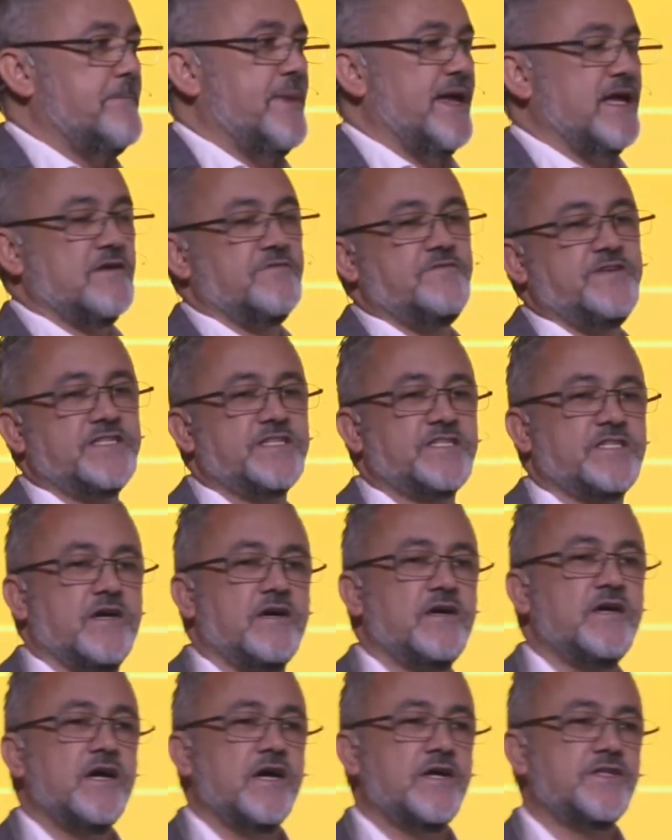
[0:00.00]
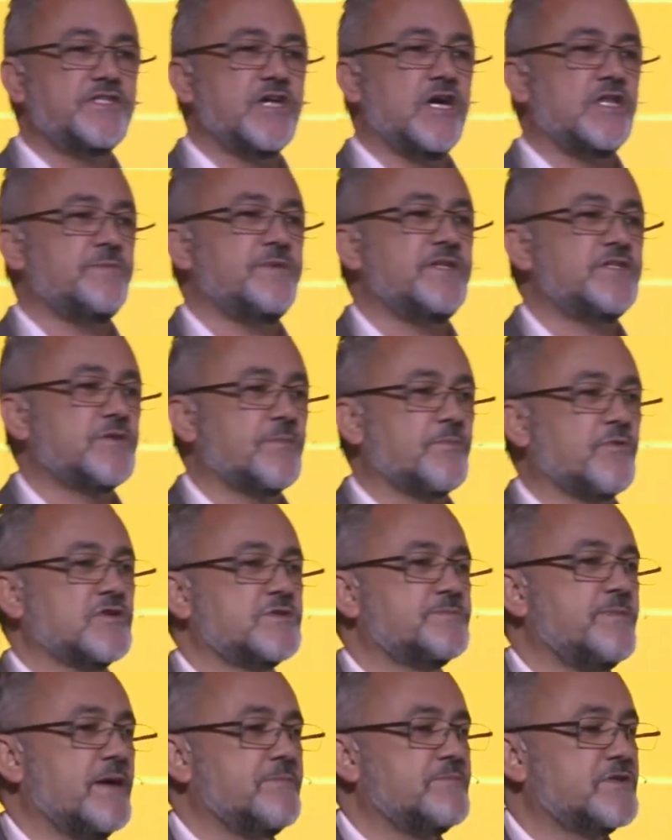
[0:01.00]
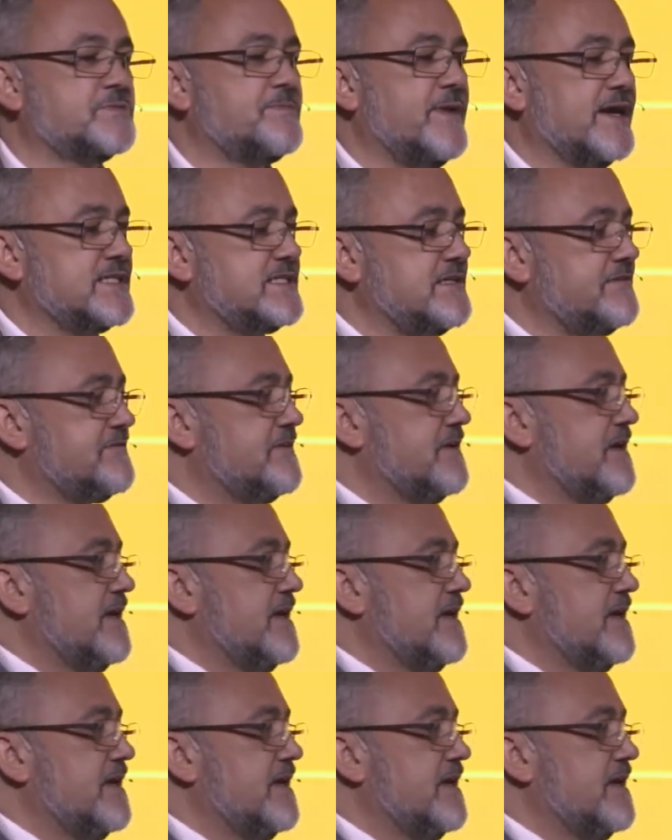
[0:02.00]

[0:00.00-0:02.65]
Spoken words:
being a visitor and turn them into a prospect perspective.